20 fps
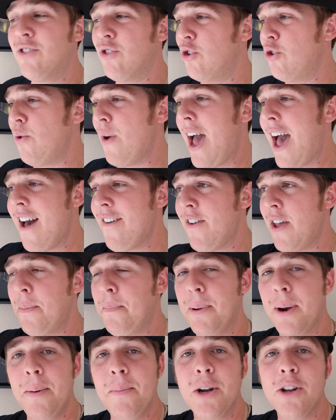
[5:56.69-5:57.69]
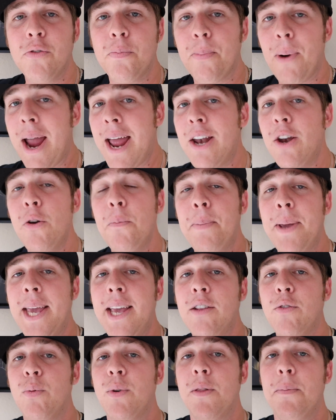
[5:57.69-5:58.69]
So you have a pretty much brand new
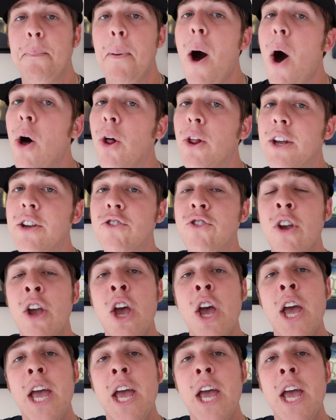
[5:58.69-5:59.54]
piece with polish.